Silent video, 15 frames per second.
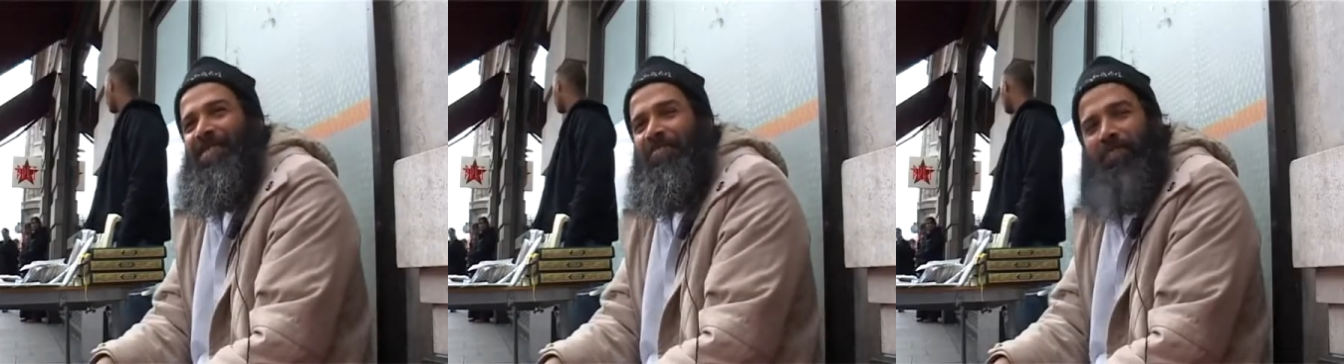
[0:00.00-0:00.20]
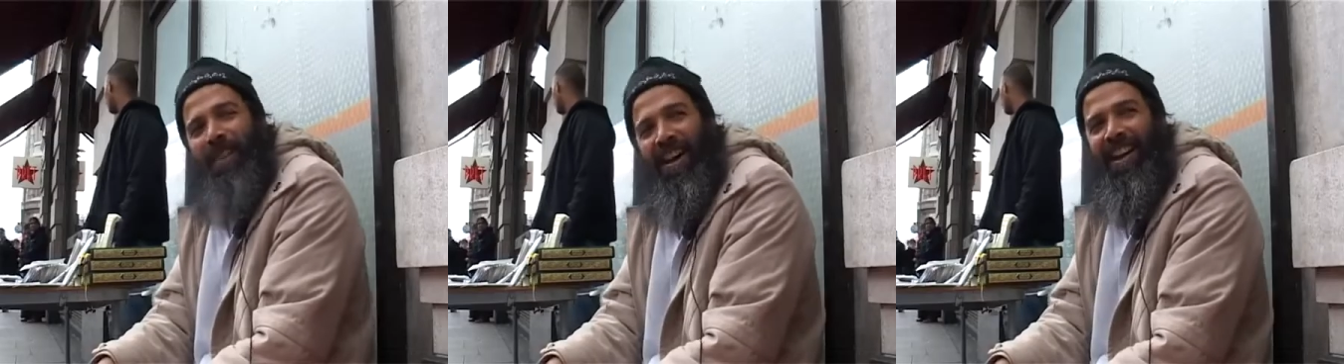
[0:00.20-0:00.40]

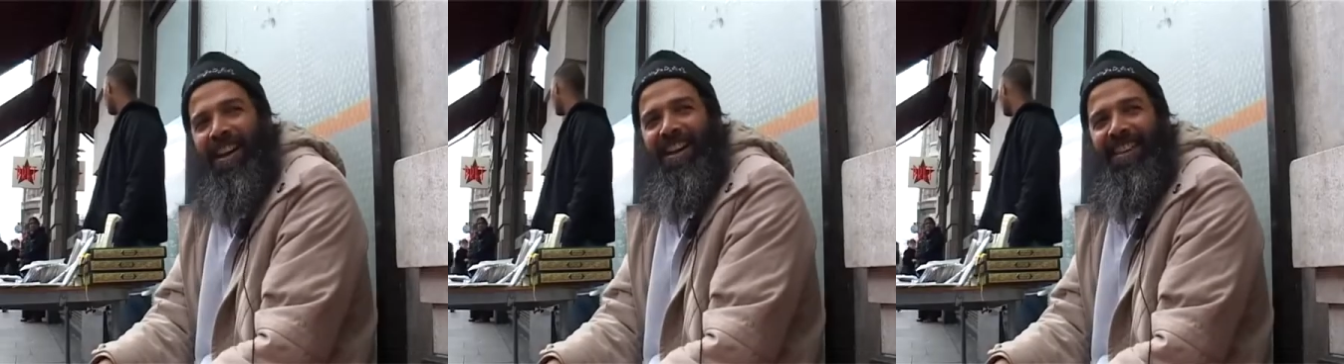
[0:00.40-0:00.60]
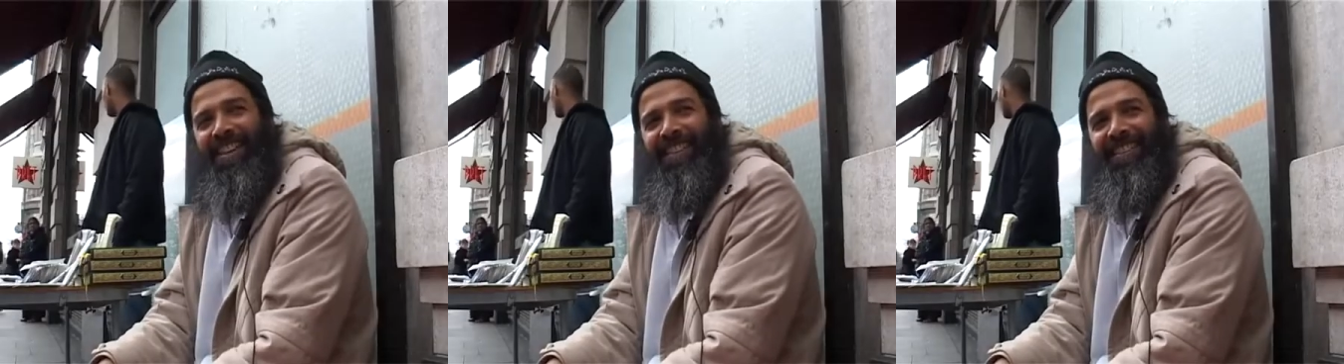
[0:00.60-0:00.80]
but
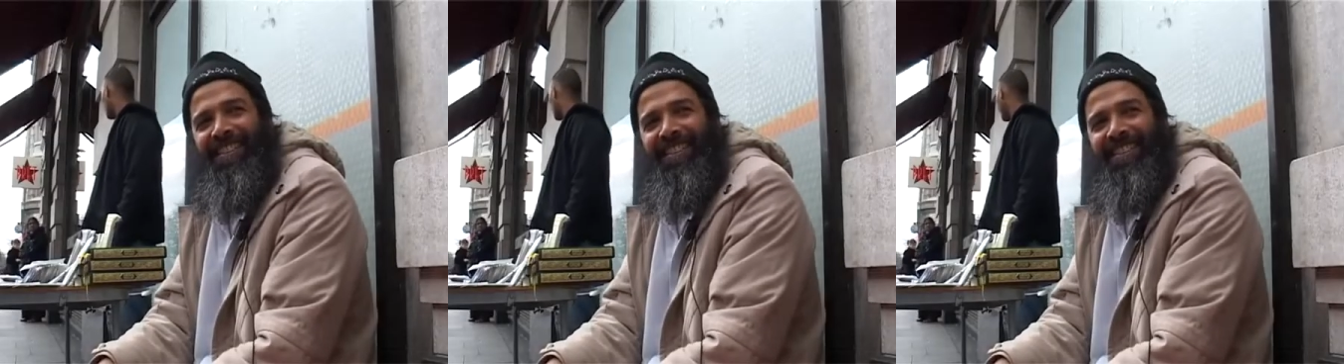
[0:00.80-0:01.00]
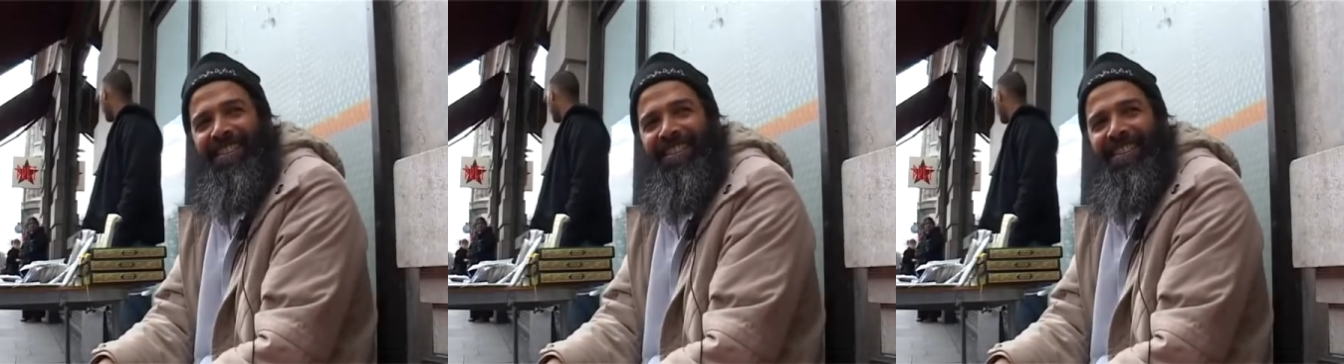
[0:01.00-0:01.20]

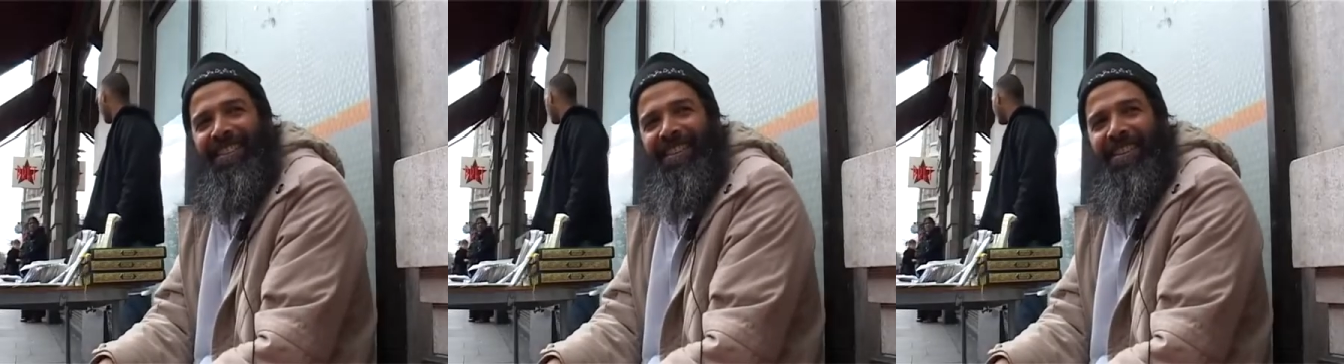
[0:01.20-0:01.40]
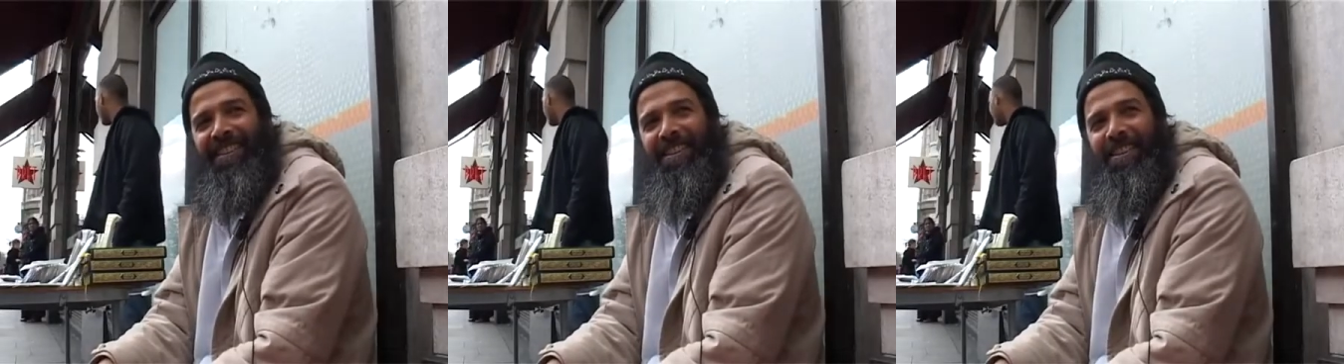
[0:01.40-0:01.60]

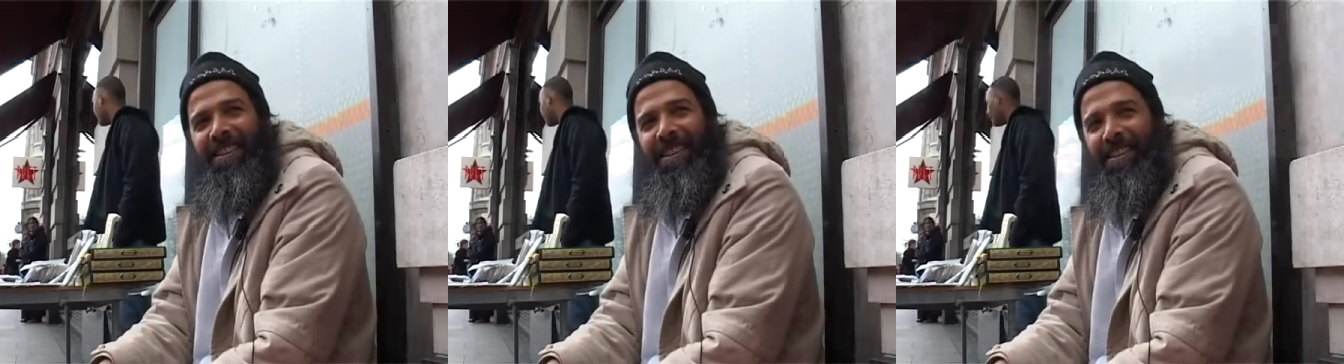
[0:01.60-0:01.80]
these